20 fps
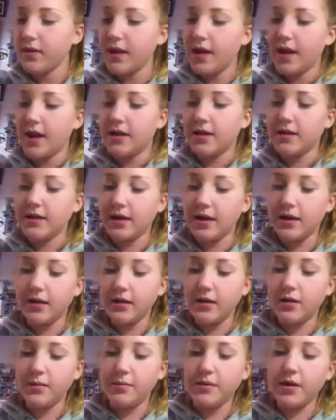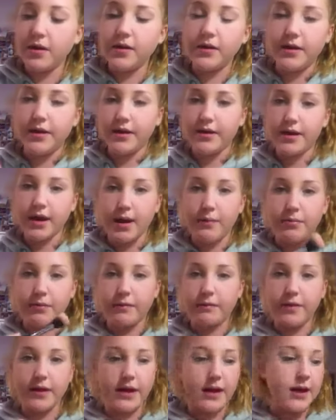And just get a little bit on there and top
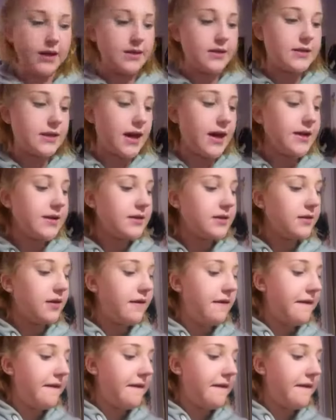off the excess.